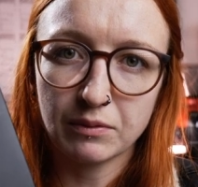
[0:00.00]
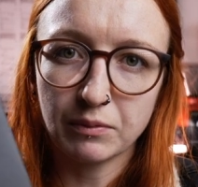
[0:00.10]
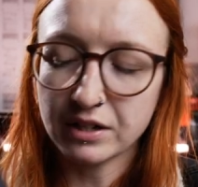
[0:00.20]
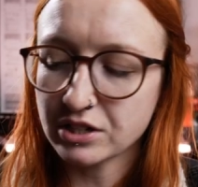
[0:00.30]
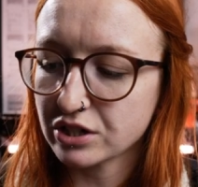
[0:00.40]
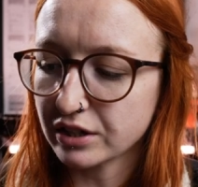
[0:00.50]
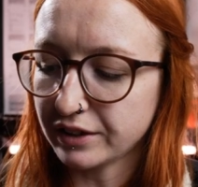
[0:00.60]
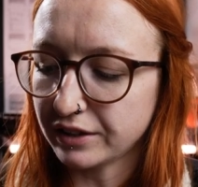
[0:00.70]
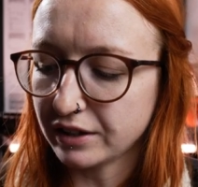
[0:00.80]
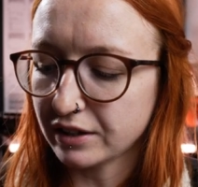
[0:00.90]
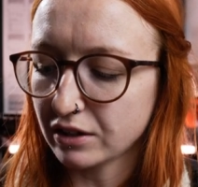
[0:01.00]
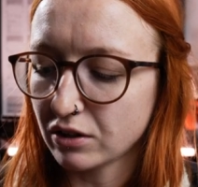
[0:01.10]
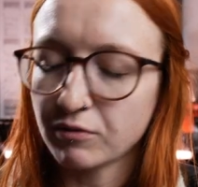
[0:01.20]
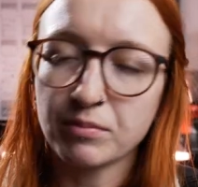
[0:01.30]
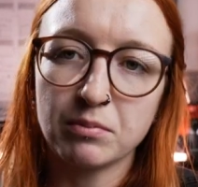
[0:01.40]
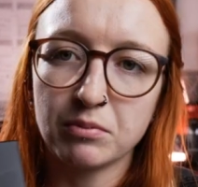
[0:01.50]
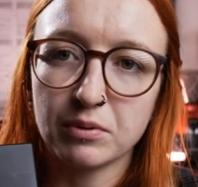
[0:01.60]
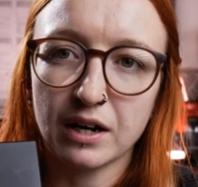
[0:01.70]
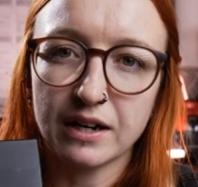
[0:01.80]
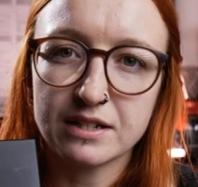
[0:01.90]
which I think a lot of people
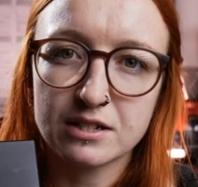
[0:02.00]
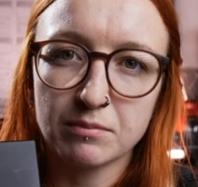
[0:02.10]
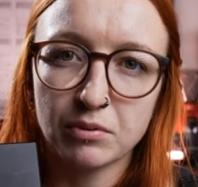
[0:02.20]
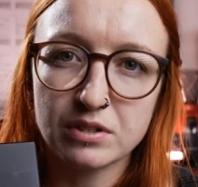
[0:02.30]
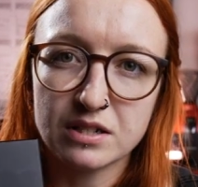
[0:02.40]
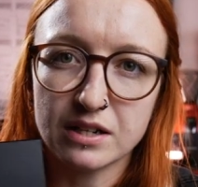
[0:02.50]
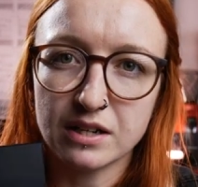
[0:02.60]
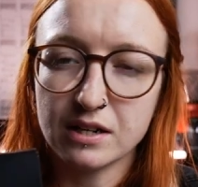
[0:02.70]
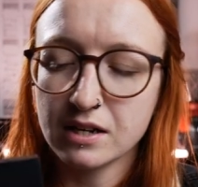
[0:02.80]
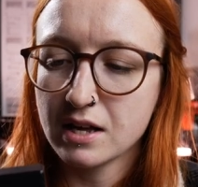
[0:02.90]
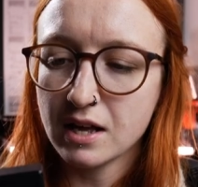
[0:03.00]
were kind of disappointed in.